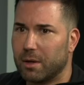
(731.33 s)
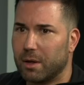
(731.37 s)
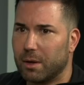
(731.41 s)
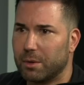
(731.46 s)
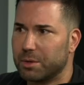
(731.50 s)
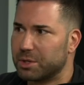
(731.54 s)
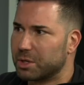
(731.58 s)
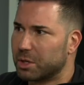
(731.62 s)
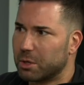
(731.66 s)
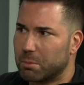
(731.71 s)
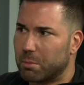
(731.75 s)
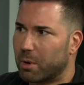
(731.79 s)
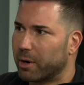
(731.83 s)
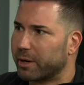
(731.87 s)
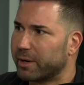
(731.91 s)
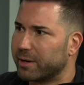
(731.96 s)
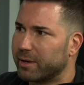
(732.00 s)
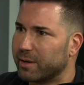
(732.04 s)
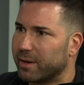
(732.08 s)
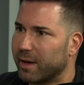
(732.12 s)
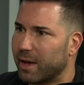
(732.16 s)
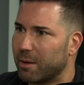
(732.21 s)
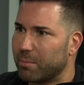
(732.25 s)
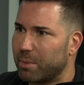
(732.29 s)
It was a good
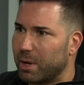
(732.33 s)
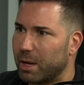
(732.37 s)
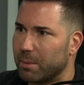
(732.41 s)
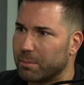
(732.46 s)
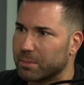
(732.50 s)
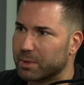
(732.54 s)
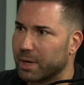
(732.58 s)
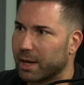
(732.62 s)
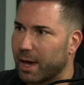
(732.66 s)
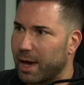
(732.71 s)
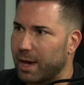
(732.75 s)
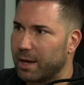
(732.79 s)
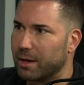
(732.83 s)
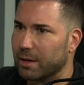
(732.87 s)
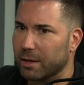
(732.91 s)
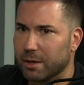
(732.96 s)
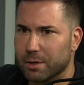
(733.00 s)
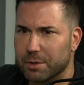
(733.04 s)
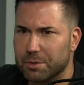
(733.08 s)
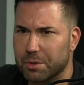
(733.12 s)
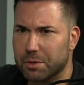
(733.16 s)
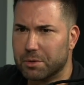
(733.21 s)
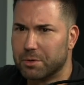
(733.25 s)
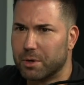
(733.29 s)
marketing campaign. It was like, hey,
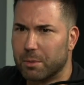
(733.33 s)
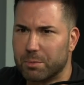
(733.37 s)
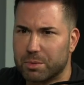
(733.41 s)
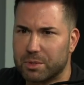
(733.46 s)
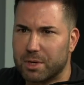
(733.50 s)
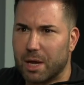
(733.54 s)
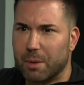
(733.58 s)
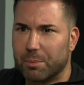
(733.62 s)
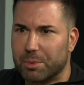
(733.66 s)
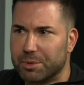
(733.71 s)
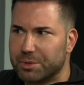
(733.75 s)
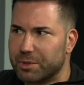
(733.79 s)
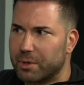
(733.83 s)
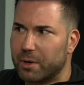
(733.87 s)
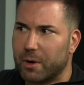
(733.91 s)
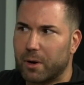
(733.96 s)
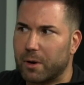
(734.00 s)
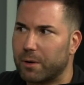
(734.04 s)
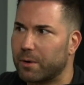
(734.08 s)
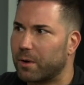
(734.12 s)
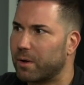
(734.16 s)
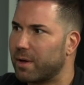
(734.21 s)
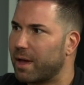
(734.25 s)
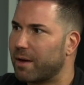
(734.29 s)
here's the drum samples that are
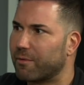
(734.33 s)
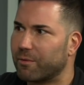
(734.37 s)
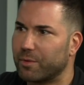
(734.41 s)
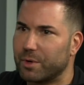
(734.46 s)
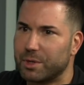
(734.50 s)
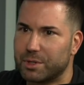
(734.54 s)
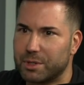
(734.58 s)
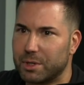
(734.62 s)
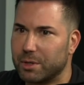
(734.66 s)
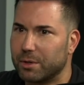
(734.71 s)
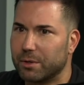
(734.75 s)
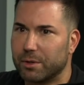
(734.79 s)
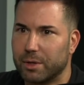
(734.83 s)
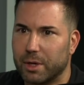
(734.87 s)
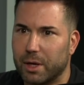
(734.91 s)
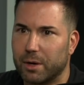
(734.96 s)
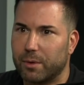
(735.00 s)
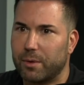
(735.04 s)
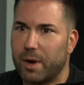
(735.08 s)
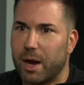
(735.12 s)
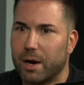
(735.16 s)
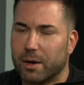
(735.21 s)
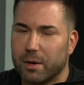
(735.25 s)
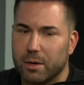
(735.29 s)
on every single
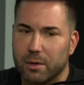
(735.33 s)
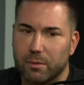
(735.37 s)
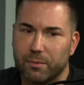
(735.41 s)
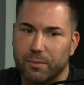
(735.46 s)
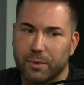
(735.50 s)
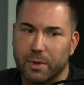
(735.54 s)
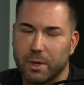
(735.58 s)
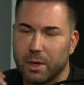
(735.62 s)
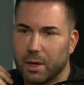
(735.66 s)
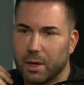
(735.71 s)
hit record.